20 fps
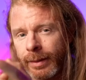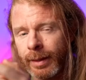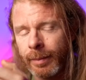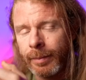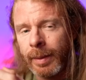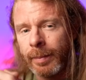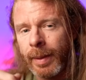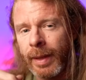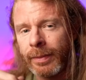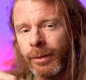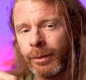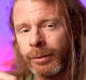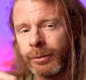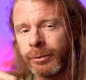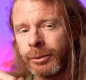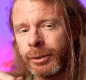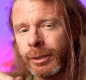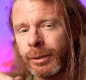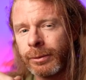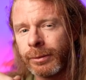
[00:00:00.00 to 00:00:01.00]
Tell me about
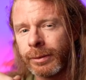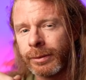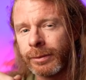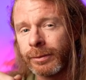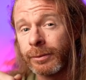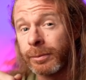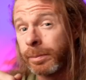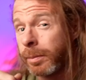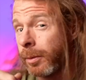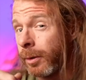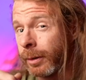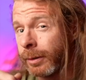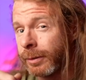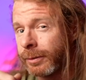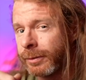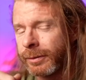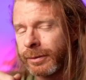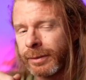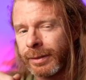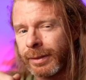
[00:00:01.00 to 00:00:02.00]
those children's
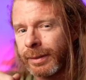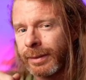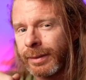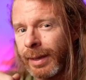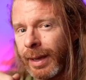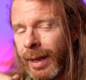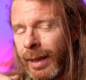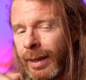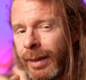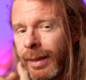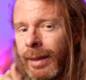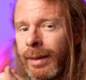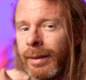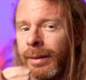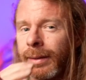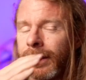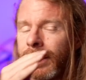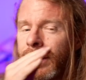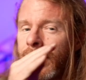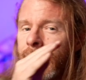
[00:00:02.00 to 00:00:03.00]
sports. I
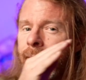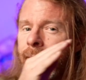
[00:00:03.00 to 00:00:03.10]
can